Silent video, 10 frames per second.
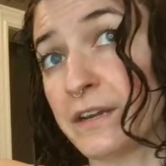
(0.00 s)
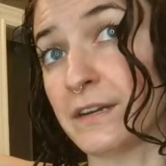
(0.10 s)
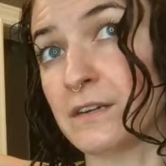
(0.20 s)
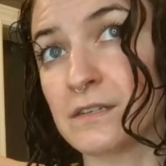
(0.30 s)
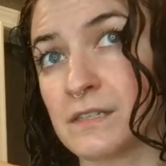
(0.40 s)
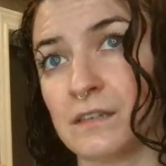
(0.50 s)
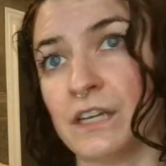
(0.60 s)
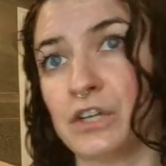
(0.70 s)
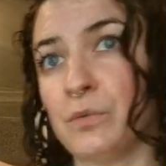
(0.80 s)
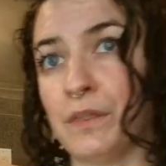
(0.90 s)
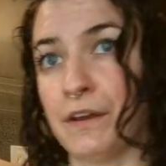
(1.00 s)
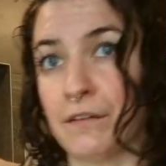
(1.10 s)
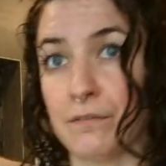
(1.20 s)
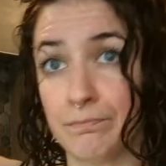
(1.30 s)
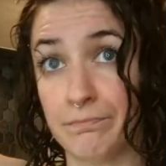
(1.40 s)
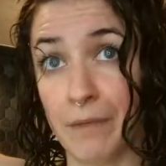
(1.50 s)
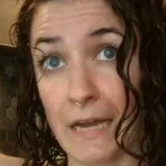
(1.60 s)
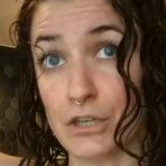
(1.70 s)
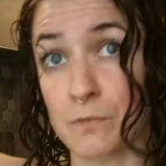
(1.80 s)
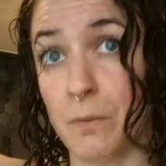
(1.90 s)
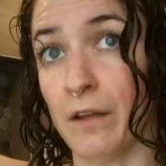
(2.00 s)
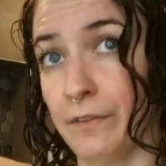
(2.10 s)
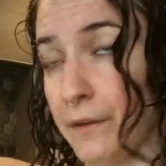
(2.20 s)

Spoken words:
years, and, like, you would think I just bought